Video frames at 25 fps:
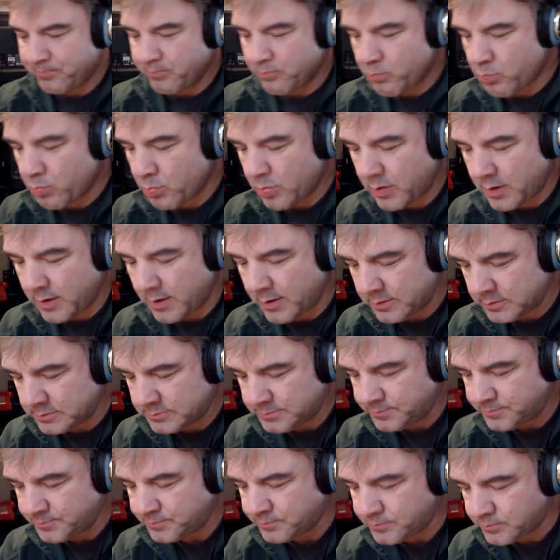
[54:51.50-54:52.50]
which was
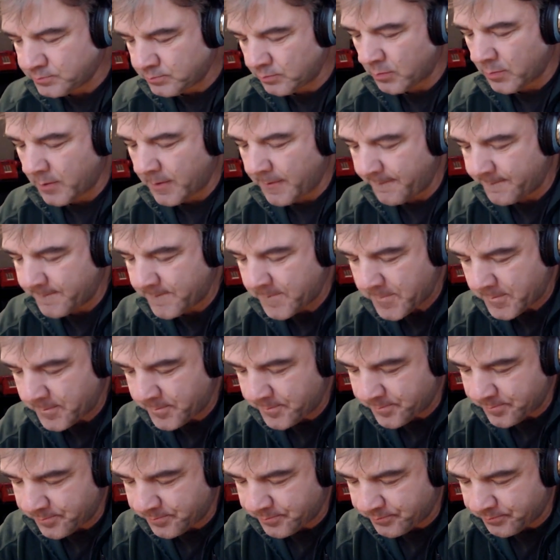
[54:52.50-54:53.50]
seized by the British
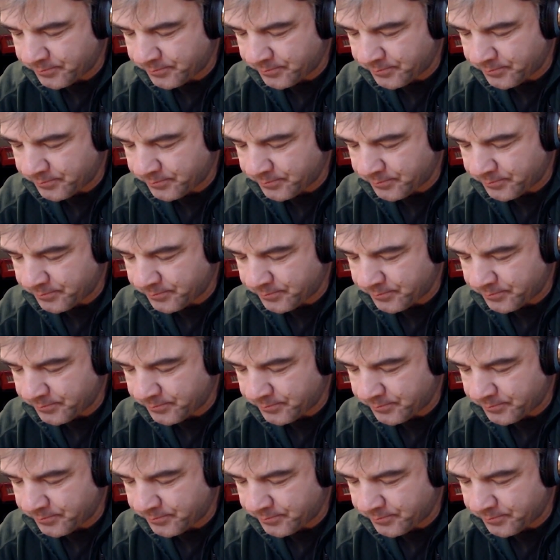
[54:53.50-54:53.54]
Navy,